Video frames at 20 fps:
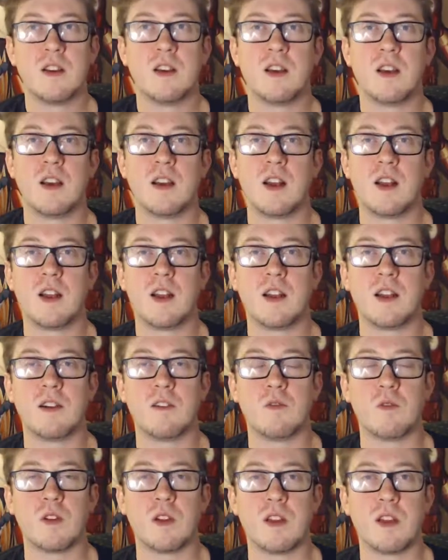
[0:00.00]
and I didn't
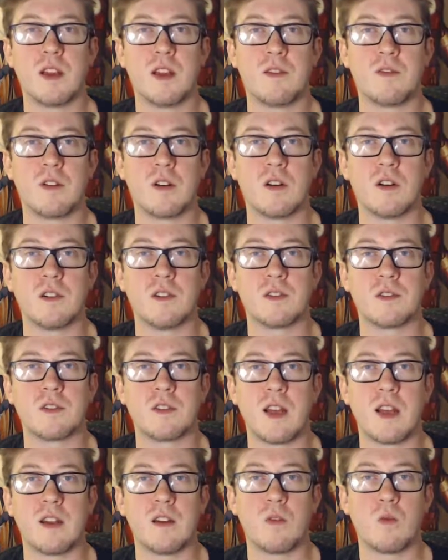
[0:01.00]
really ever
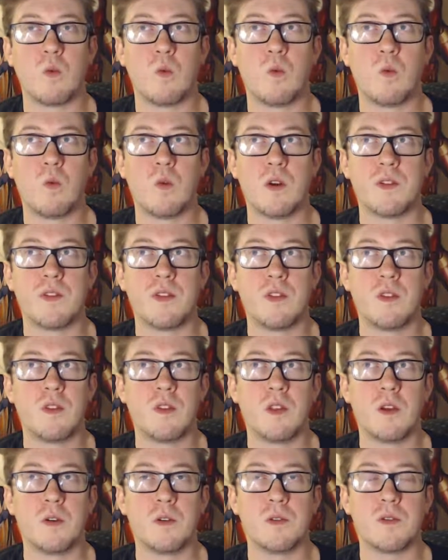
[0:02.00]
understand what
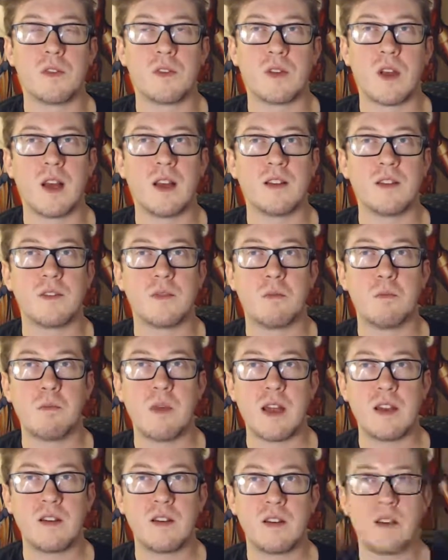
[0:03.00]
those signs
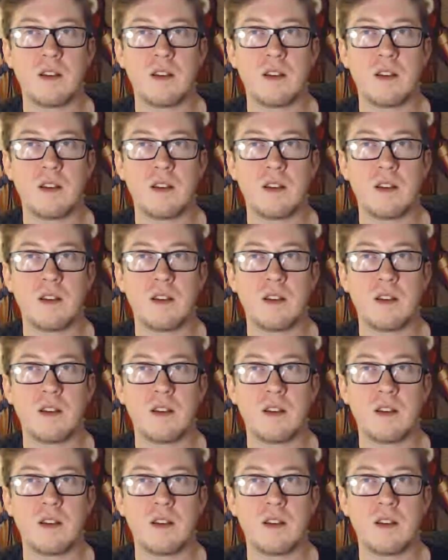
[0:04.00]
meant.